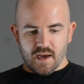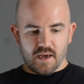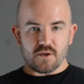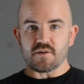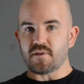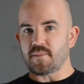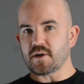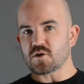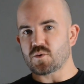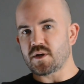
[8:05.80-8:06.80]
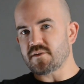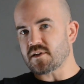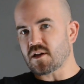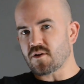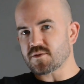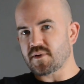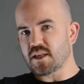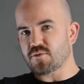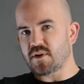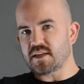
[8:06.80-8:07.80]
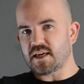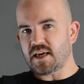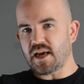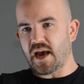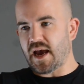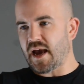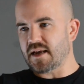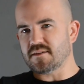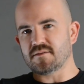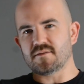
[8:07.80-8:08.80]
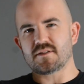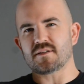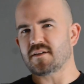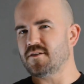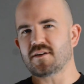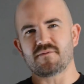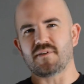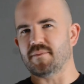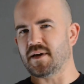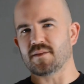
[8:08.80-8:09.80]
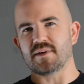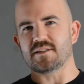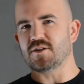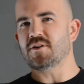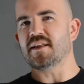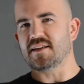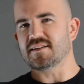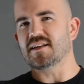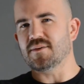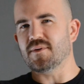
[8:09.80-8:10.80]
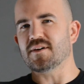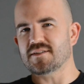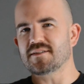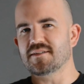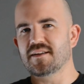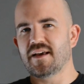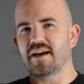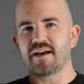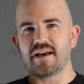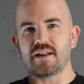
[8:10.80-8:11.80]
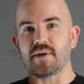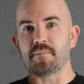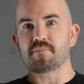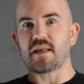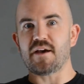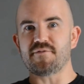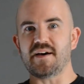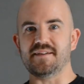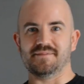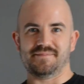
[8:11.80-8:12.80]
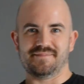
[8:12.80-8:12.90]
You can find me on Twitter at ClockSpring3D, and you can find me other places. You know how the internet works. Anyway, have fun!